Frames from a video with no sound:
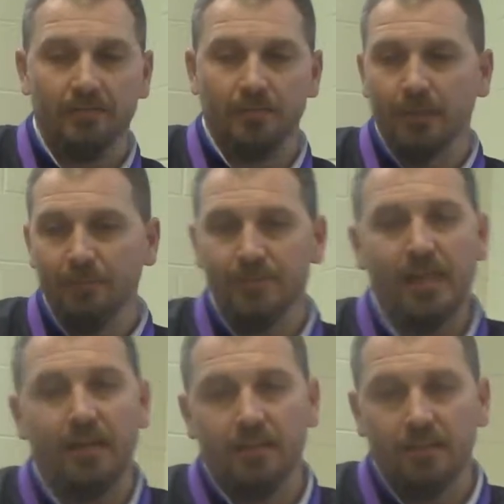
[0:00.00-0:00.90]
Sometimes
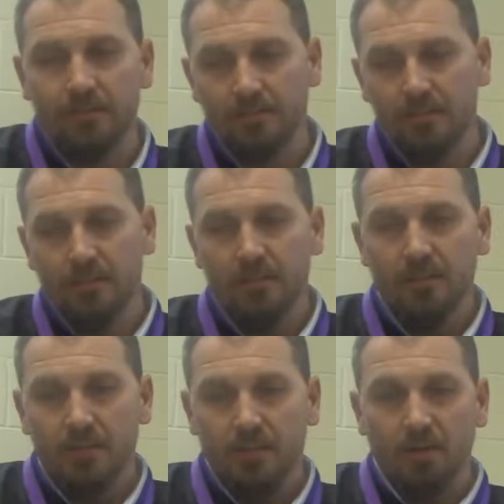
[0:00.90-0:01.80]
that is
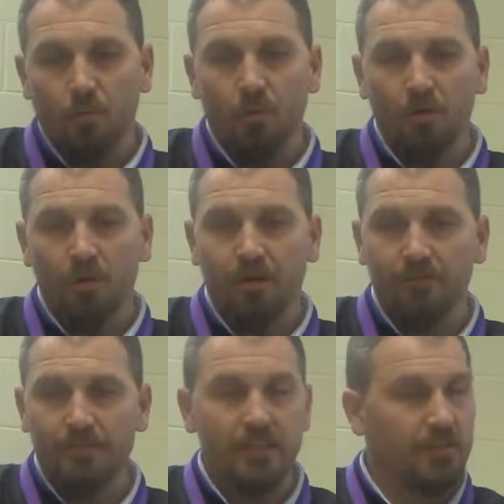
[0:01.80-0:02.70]
in a role
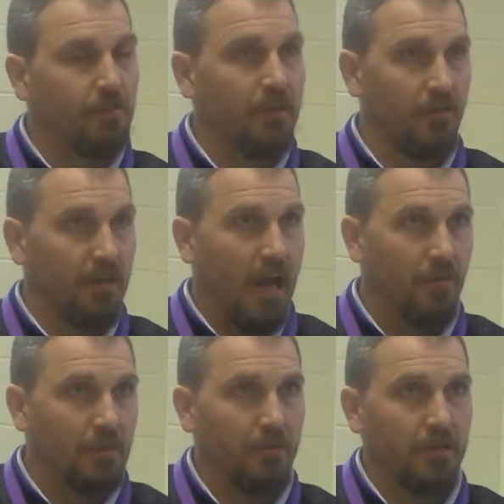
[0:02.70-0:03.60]
of discipline or
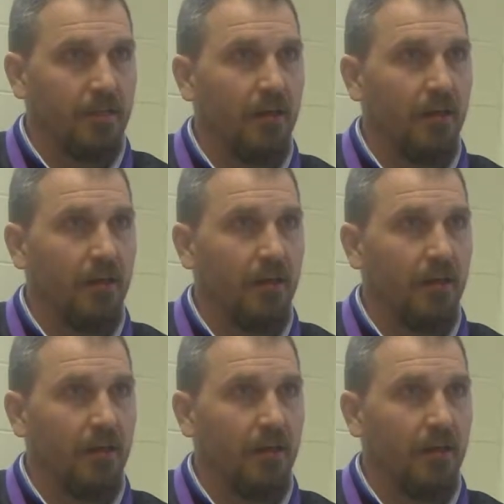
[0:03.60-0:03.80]
accountability,